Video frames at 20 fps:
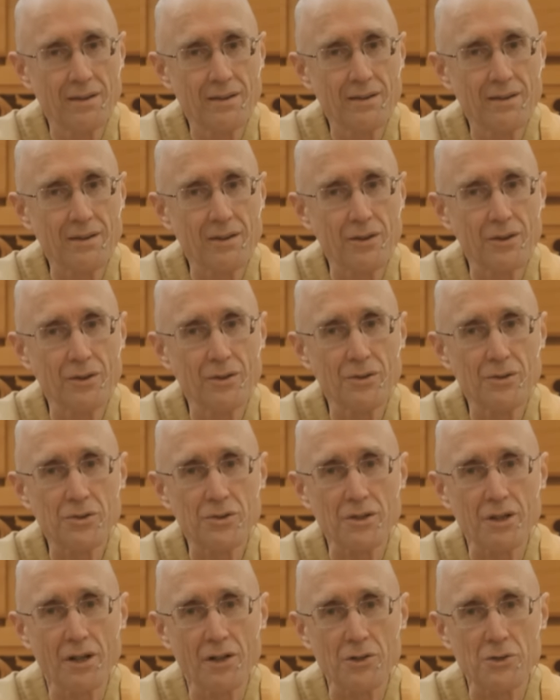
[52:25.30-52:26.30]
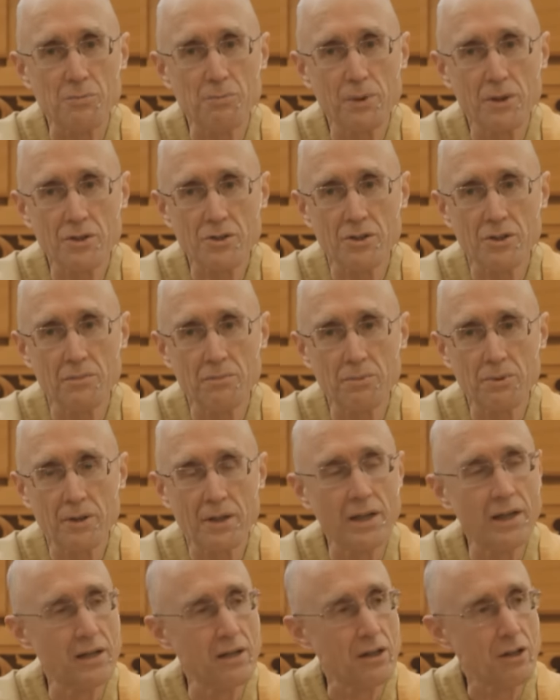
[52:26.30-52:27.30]
Here is the archbishop
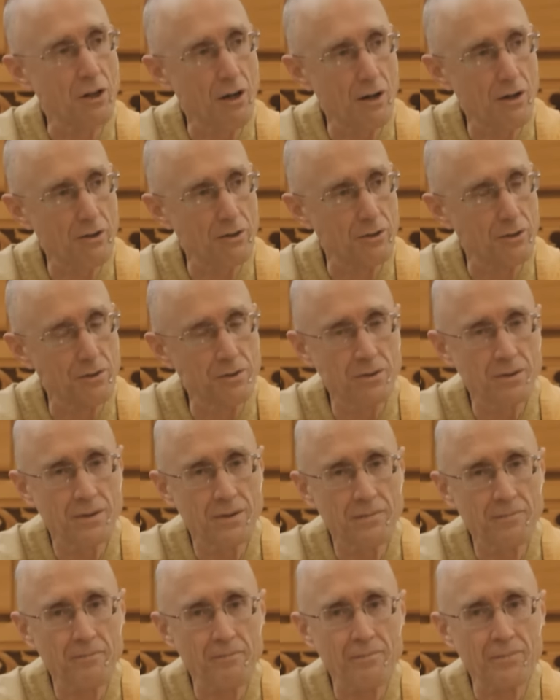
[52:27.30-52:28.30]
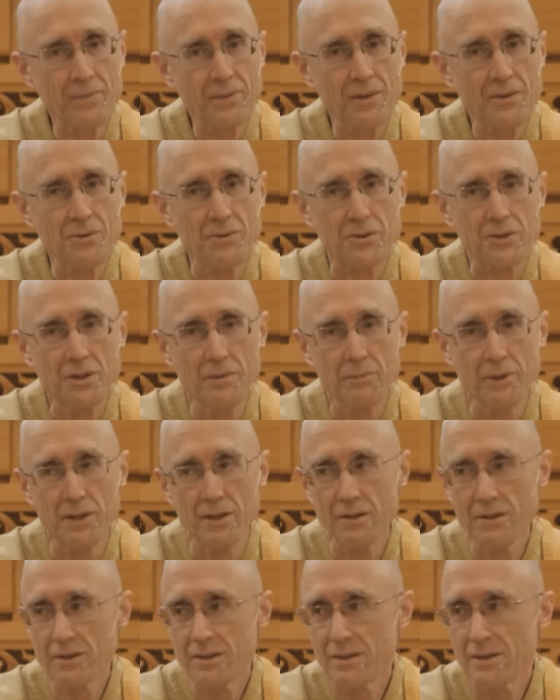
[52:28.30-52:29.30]
and a cardinal who's come
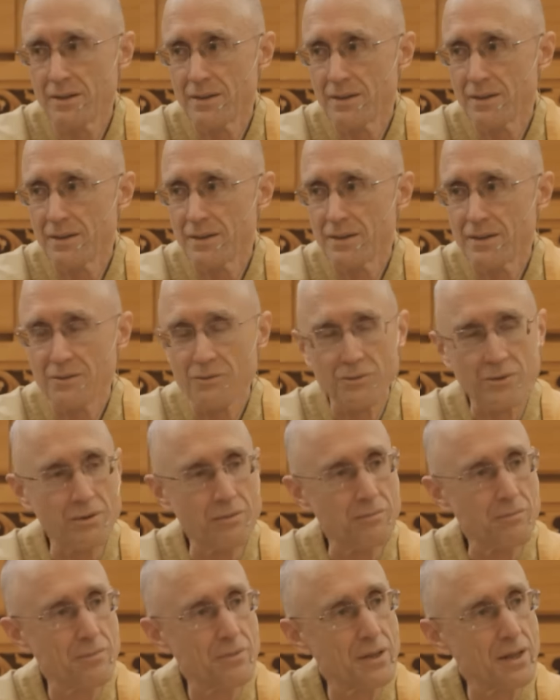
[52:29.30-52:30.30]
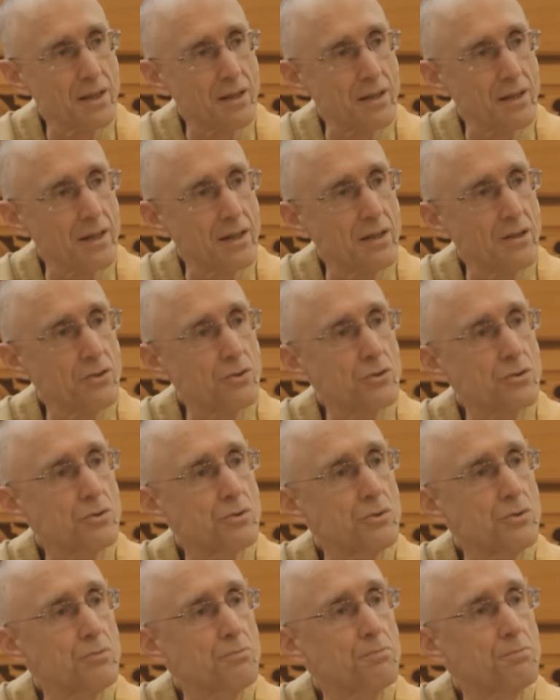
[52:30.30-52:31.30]
in from LA
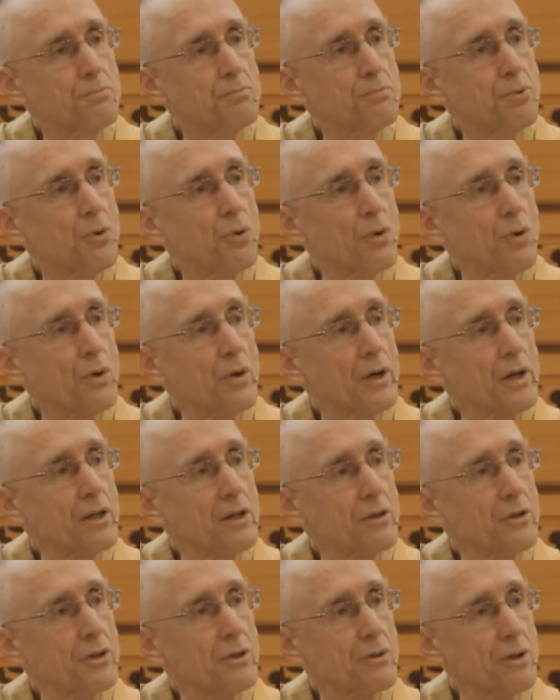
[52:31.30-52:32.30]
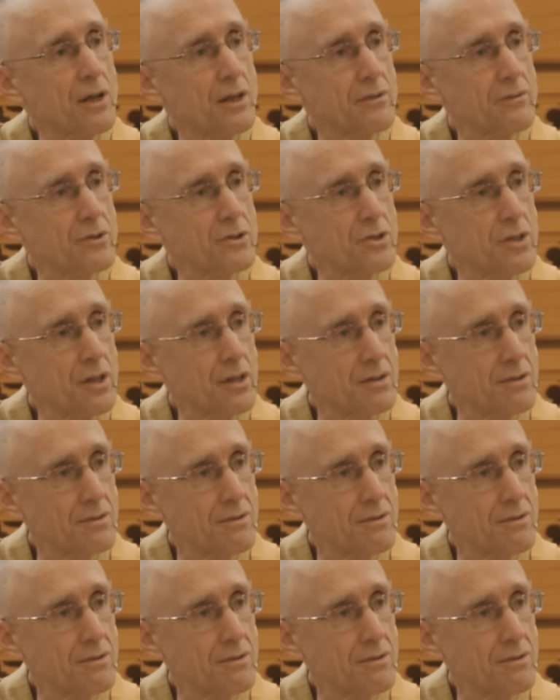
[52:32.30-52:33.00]
to pour oil on the crown of his head.